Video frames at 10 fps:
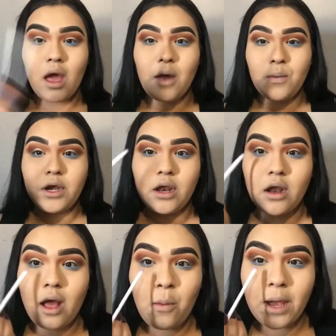And we're
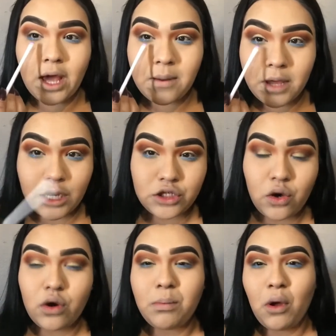done. Oh my god, I'm getting
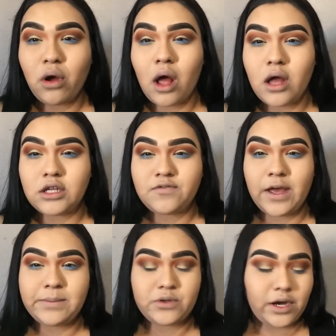total Pocahontas
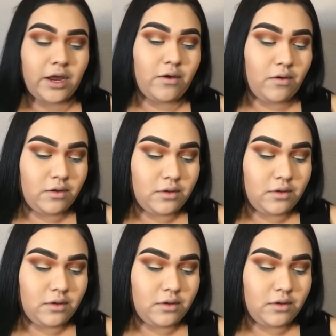vibes right now.